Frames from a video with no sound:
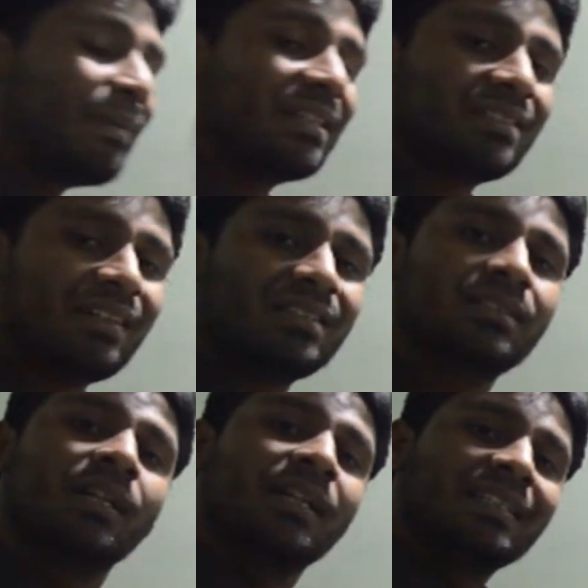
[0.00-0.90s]
answer is
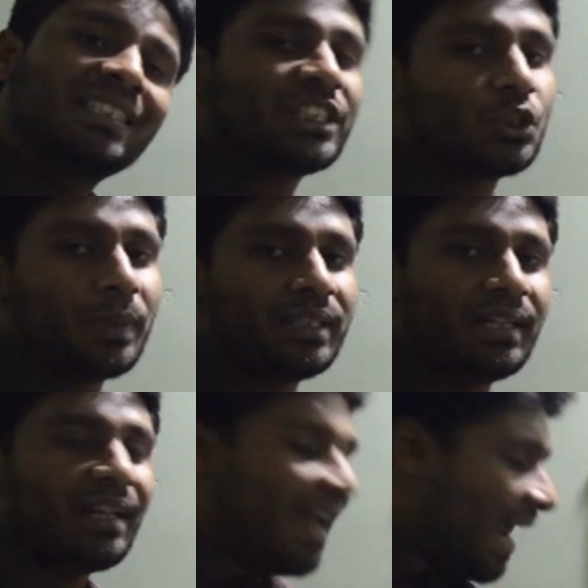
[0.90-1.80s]
6 2 by
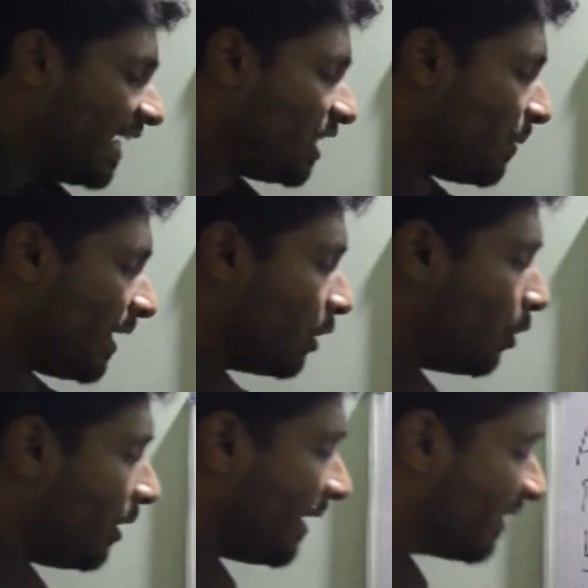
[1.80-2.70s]
3. Either we can go
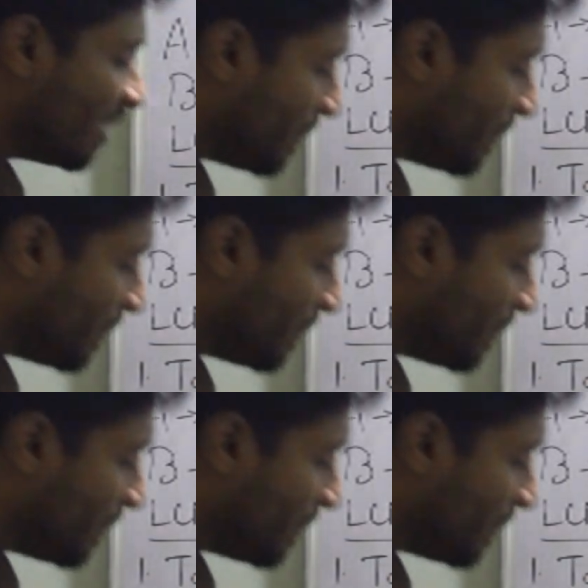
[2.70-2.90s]
like this